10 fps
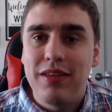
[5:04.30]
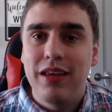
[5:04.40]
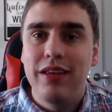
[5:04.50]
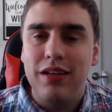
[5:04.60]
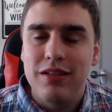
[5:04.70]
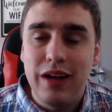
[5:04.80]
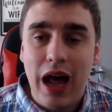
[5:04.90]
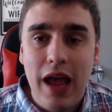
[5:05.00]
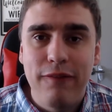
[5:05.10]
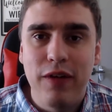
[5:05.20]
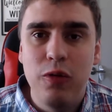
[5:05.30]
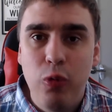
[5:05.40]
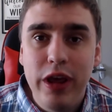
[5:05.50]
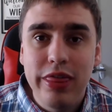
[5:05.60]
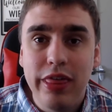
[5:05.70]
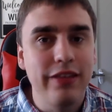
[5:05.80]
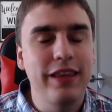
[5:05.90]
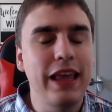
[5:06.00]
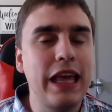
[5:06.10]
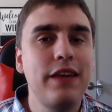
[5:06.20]
is alive and with us
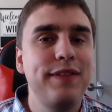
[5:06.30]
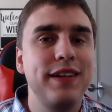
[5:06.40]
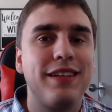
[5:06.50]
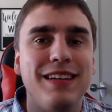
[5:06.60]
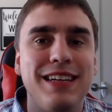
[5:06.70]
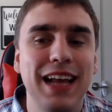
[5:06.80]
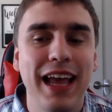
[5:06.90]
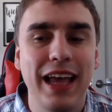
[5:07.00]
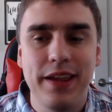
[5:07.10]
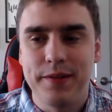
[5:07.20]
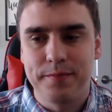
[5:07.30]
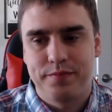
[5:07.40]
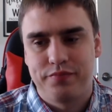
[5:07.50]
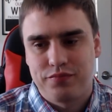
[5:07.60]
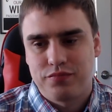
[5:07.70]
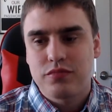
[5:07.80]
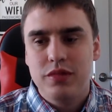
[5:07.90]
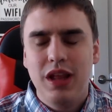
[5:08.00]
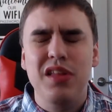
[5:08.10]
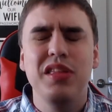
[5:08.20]
even today.
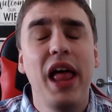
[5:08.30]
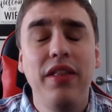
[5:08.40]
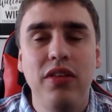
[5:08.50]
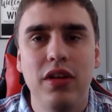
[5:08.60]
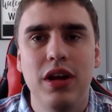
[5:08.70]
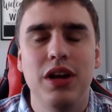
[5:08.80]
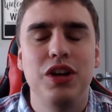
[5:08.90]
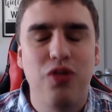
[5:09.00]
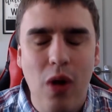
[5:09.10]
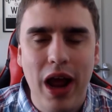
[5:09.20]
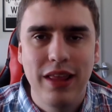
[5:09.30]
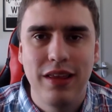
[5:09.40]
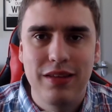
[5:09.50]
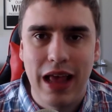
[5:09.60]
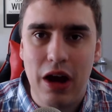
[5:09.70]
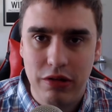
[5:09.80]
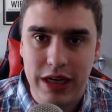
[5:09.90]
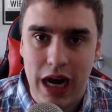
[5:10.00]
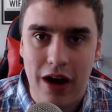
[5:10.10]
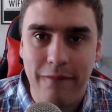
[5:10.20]
Let's try this out
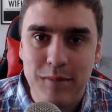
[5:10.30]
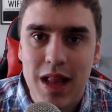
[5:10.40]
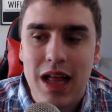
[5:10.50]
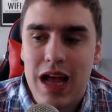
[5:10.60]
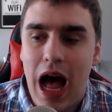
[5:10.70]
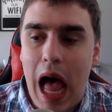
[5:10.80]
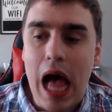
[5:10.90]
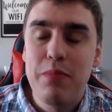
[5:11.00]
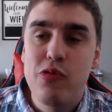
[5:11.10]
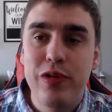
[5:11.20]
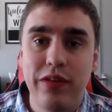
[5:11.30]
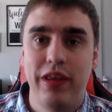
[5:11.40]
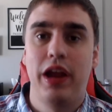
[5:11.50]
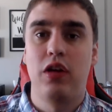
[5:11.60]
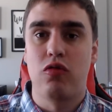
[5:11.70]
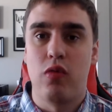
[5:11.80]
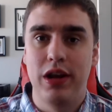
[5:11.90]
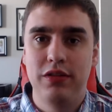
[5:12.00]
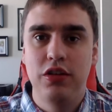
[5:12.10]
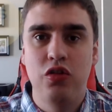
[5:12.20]
now. I'm going to say
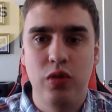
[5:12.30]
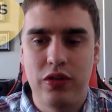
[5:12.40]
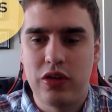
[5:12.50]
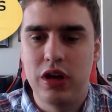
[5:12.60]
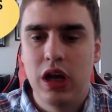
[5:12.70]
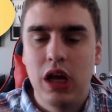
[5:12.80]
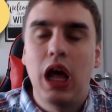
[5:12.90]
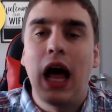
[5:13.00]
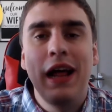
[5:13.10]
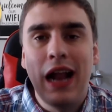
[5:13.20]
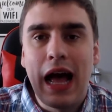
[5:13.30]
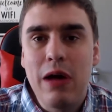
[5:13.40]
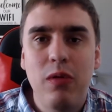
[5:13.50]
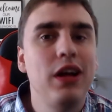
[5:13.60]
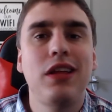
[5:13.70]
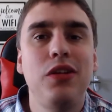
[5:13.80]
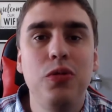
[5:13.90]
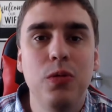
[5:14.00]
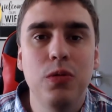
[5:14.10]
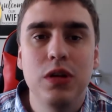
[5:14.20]
Christ is risen, and I want
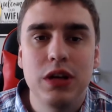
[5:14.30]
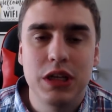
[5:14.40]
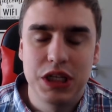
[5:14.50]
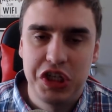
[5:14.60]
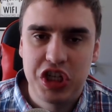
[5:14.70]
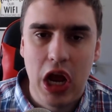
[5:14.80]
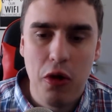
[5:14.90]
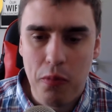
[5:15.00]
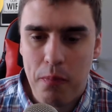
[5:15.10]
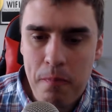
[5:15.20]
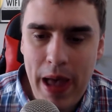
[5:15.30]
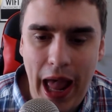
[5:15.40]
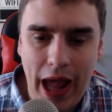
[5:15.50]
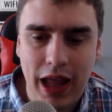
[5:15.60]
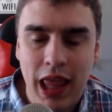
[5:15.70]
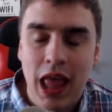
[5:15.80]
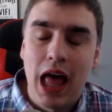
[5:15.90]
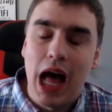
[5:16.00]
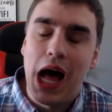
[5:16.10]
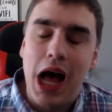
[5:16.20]
you to shout back,
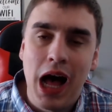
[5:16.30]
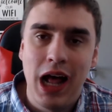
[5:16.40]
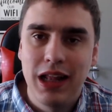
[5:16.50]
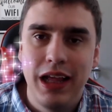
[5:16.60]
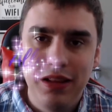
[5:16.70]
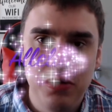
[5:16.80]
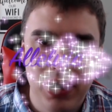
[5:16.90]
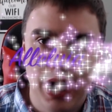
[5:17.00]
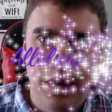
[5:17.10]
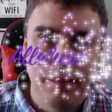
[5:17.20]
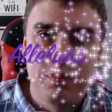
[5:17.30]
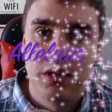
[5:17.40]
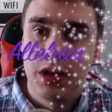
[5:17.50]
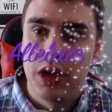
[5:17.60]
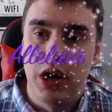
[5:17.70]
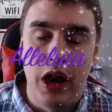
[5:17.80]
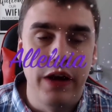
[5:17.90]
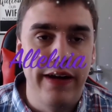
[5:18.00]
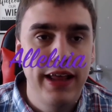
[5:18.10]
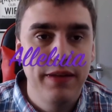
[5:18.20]
Alleluia. Are you
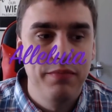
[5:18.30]
ready?